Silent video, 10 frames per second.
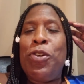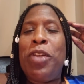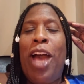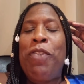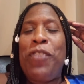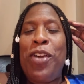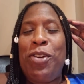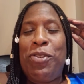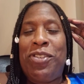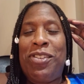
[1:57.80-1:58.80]
not
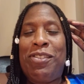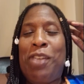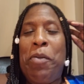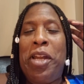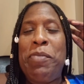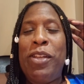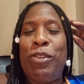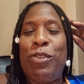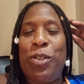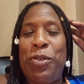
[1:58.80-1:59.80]
first. Somebody beat
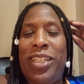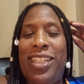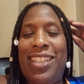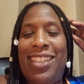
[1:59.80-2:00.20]
you to it.